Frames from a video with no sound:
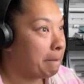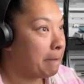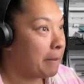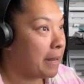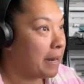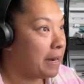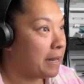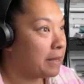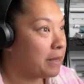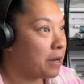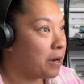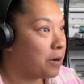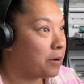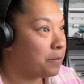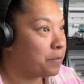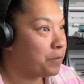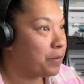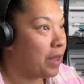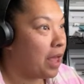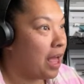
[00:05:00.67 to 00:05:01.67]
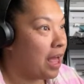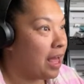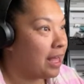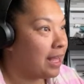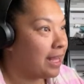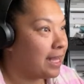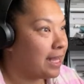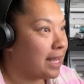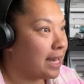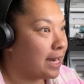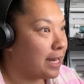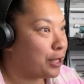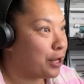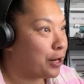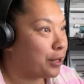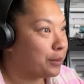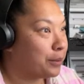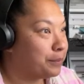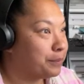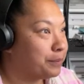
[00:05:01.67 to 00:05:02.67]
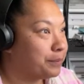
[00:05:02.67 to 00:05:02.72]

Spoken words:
getting there, getting there.